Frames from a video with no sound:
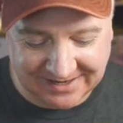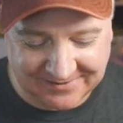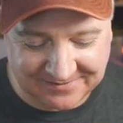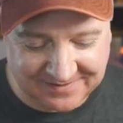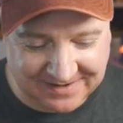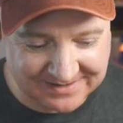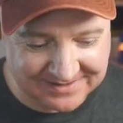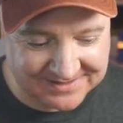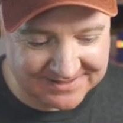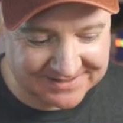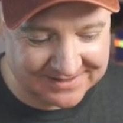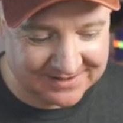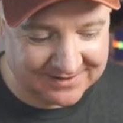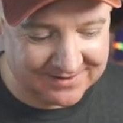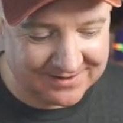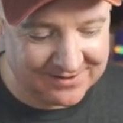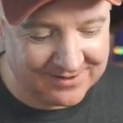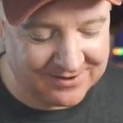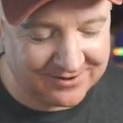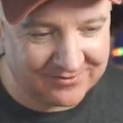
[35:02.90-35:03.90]
advanced
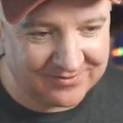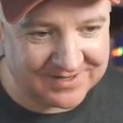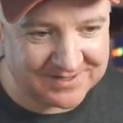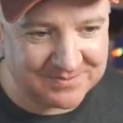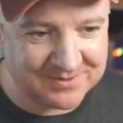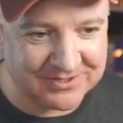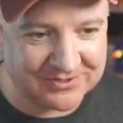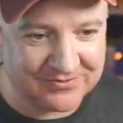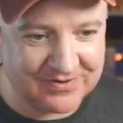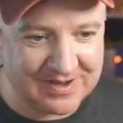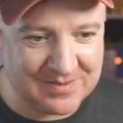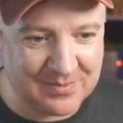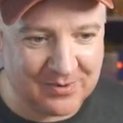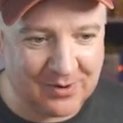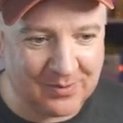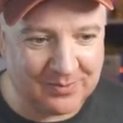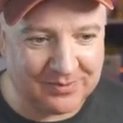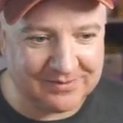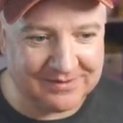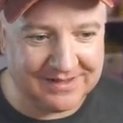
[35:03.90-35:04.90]
Christmas tree
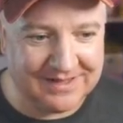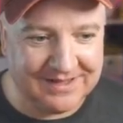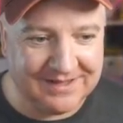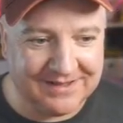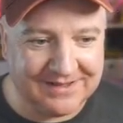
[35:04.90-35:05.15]
bauble.